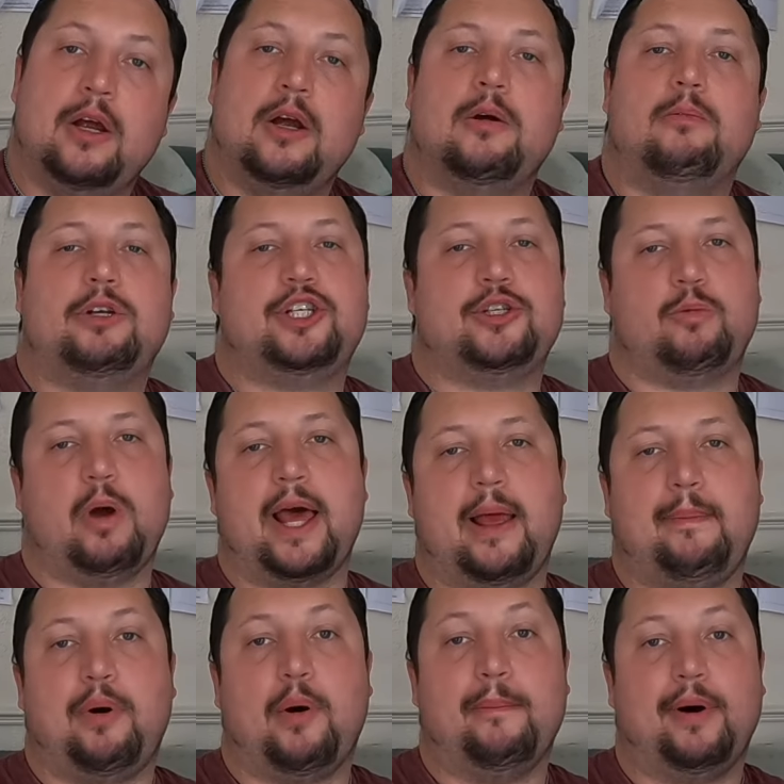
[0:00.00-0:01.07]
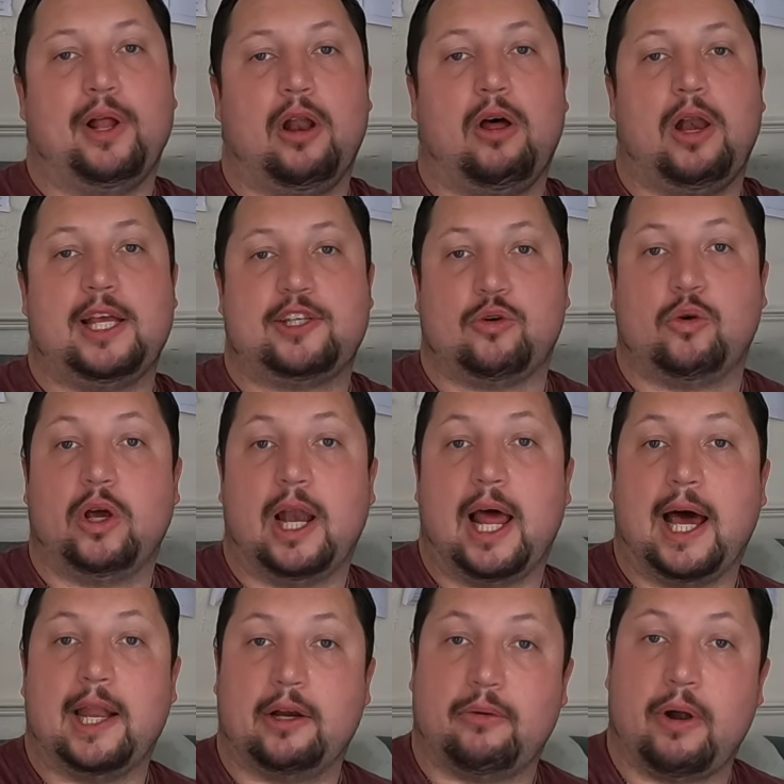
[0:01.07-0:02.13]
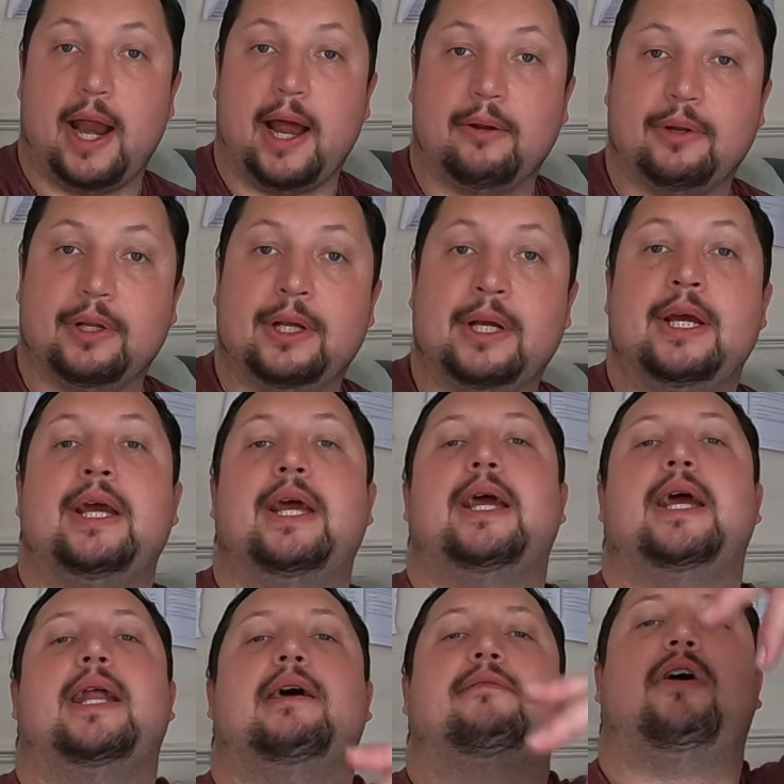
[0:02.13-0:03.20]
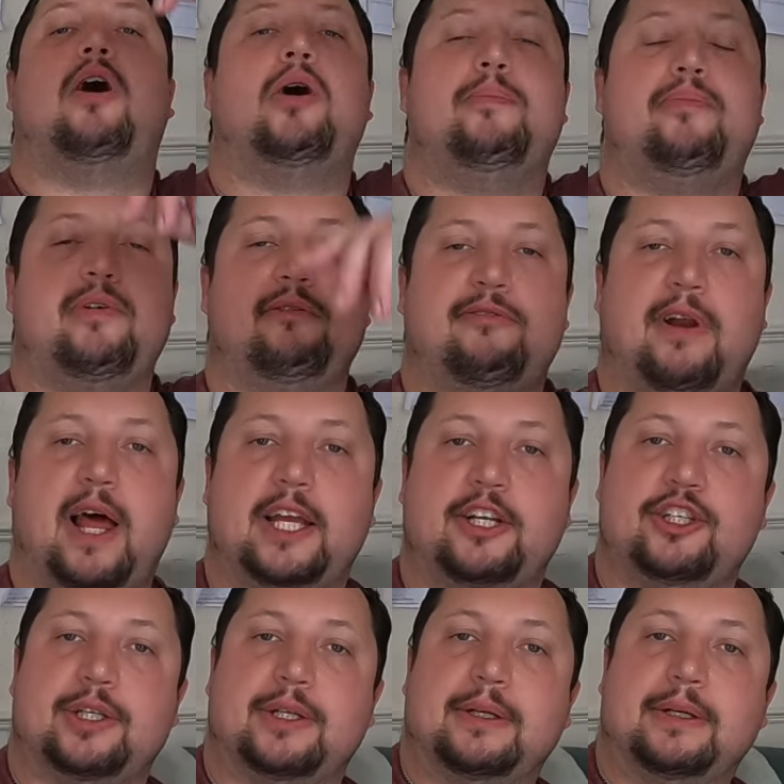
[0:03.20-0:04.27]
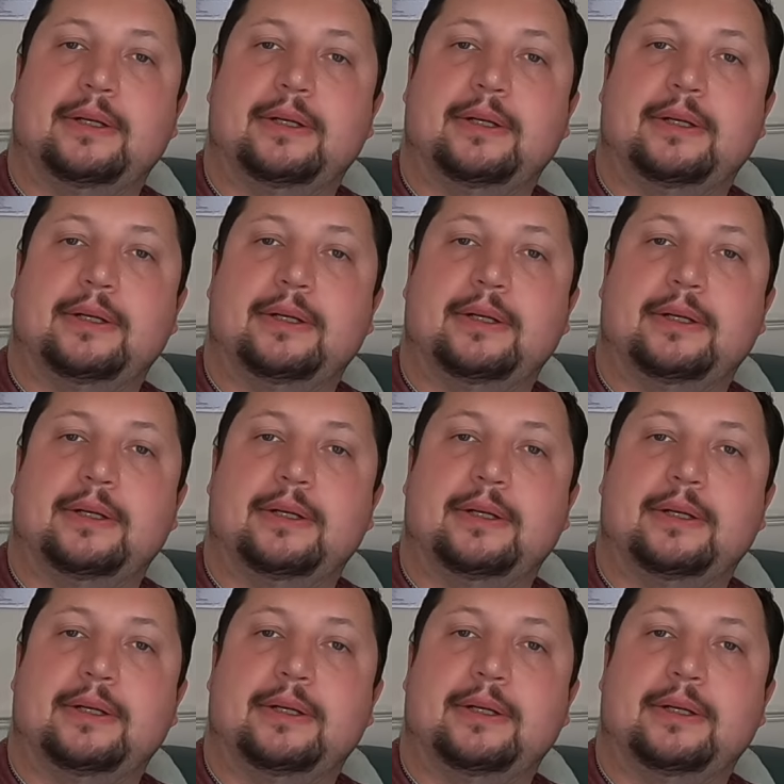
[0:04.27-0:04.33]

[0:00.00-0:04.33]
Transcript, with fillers: which is where they pump a lot less oil out of the ground and have hyperinflation